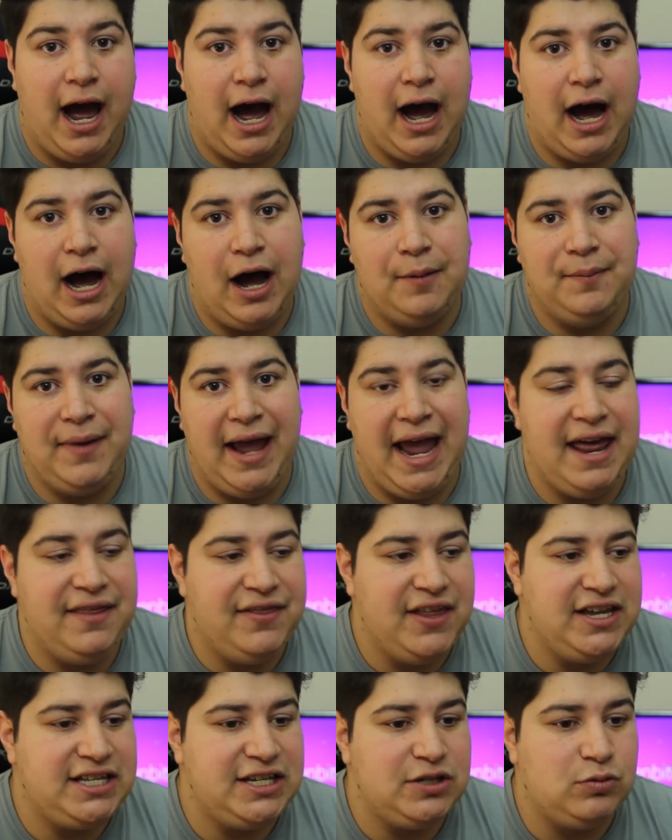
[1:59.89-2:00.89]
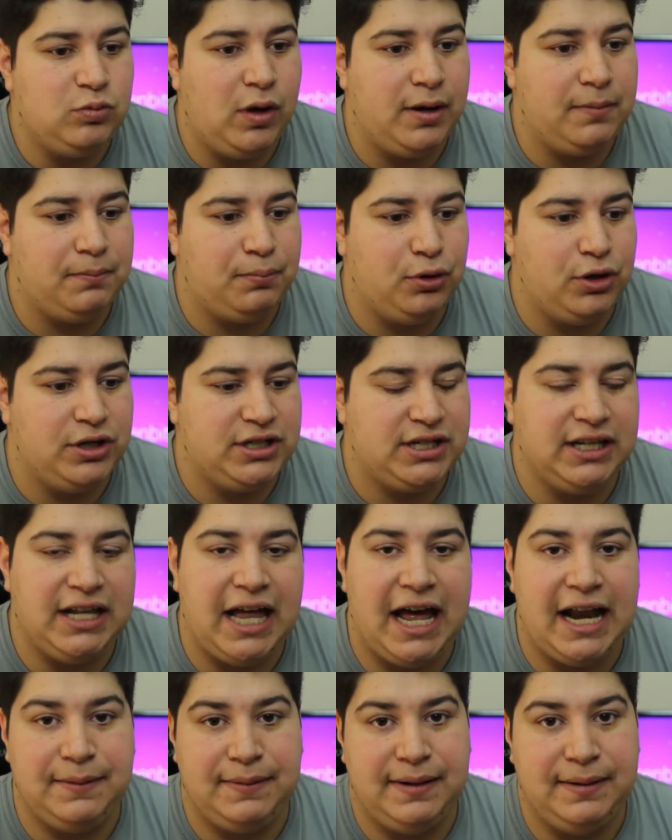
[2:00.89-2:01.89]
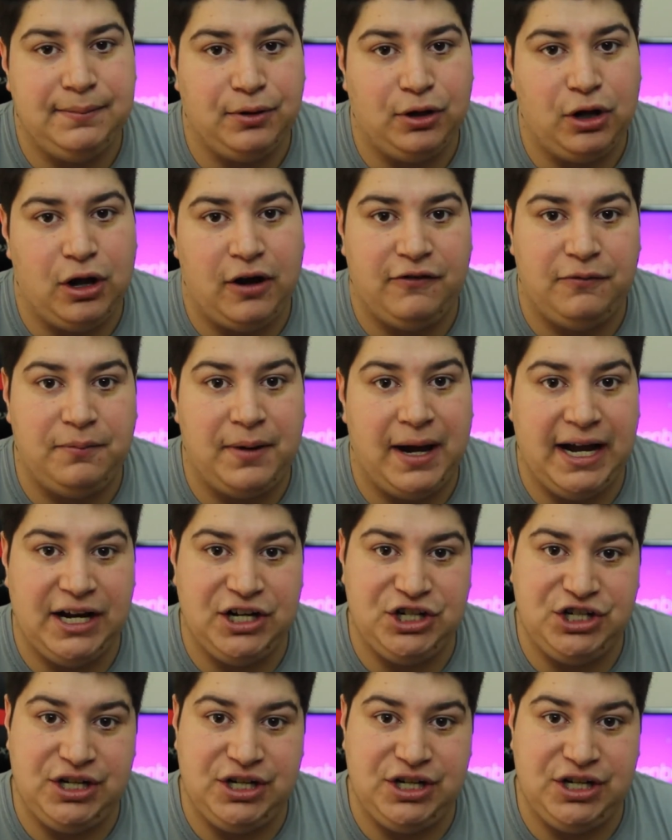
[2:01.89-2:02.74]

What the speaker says: And this is what puts a lot of people off buying